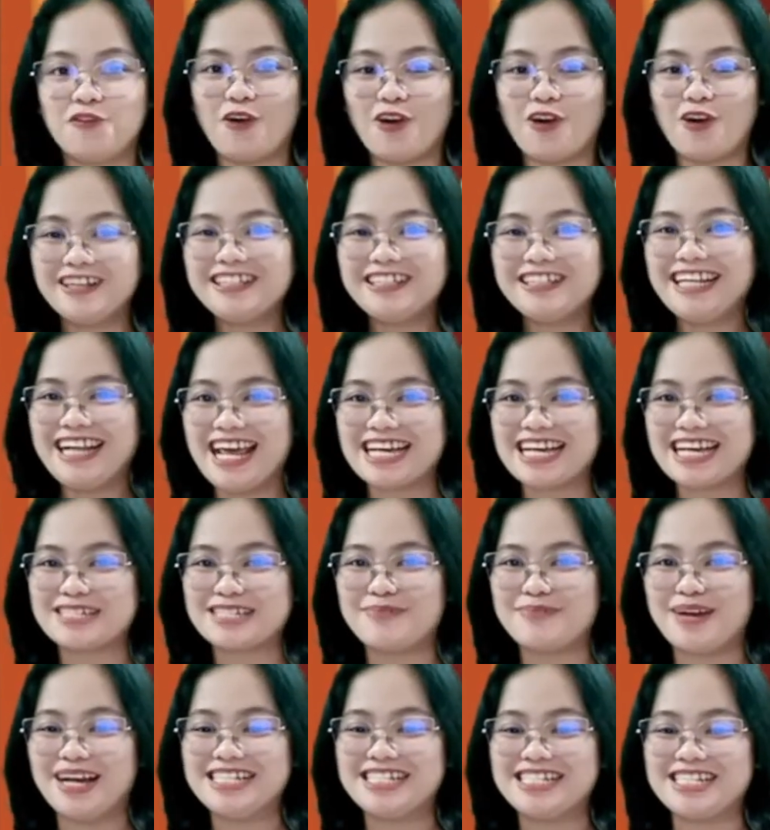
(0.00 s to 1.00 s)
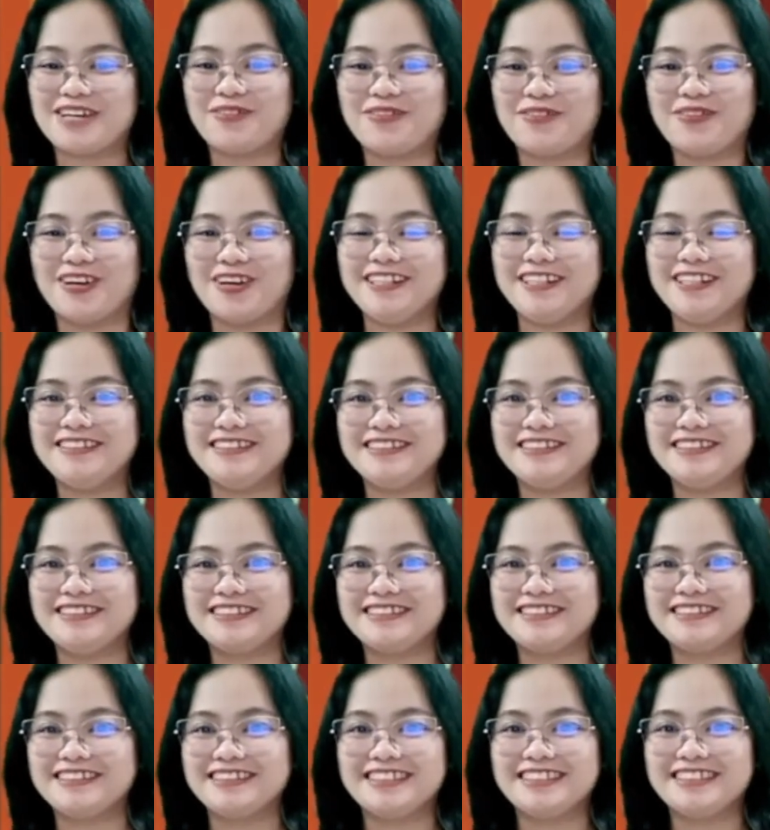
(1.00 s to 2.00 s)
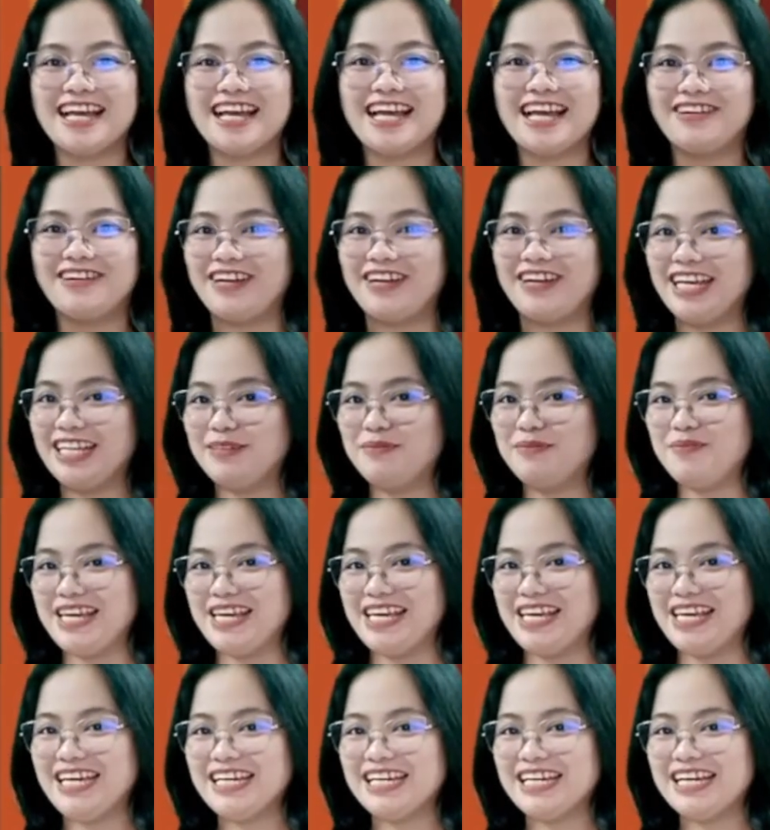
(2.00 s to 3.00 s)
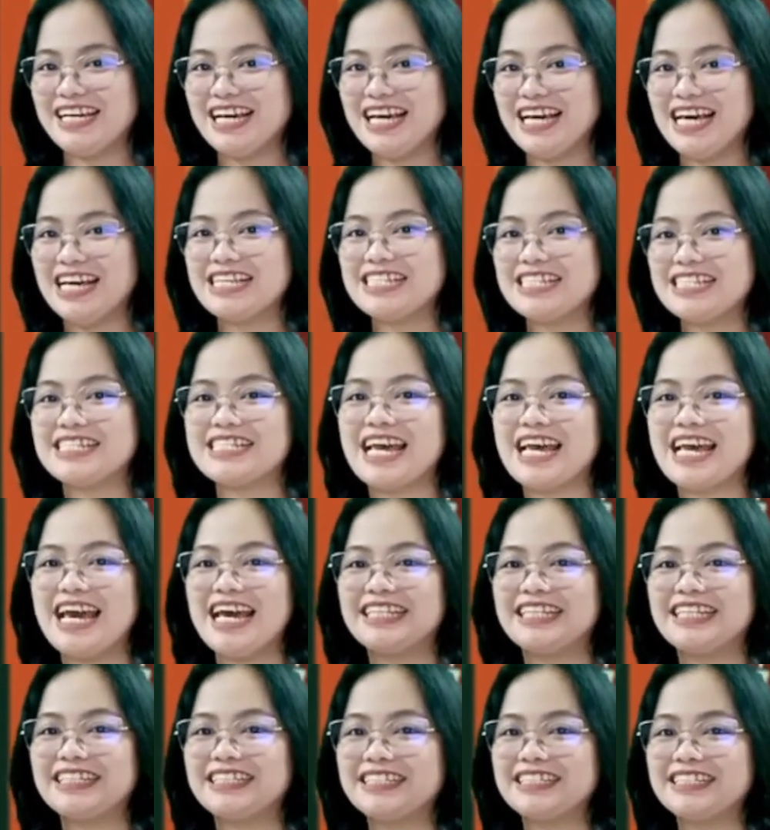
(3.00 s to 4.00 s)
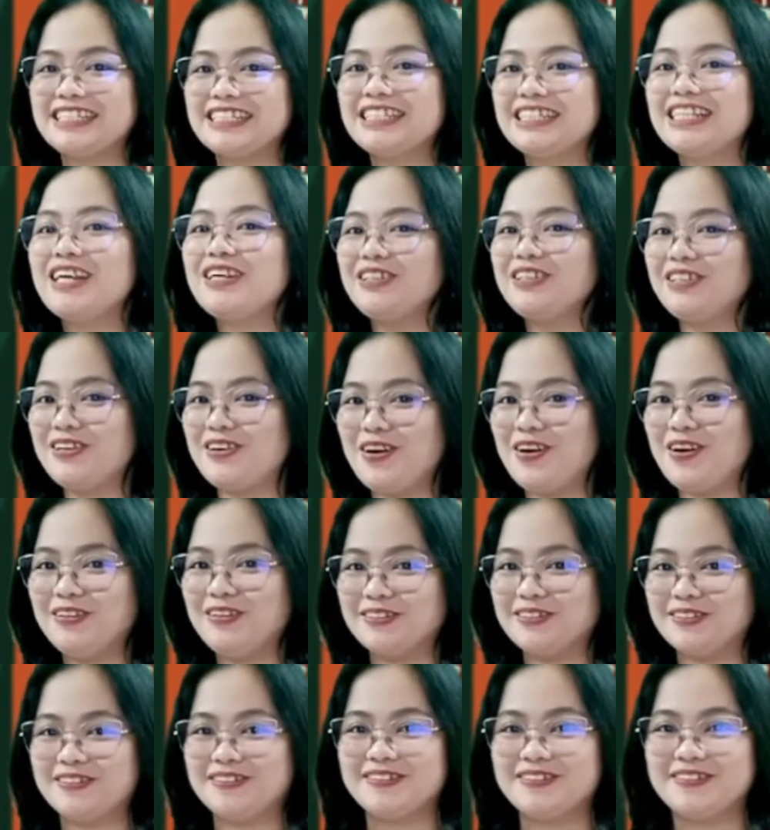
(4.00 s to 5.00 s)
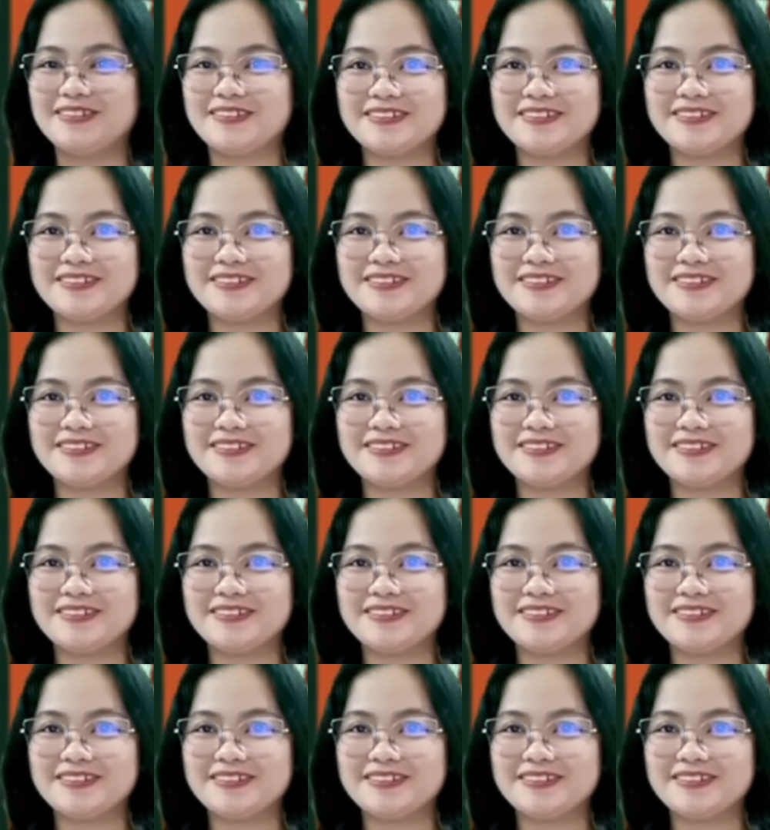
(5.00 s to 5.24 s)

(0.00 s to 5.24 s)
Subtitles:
for the next magic word, read me, set, go!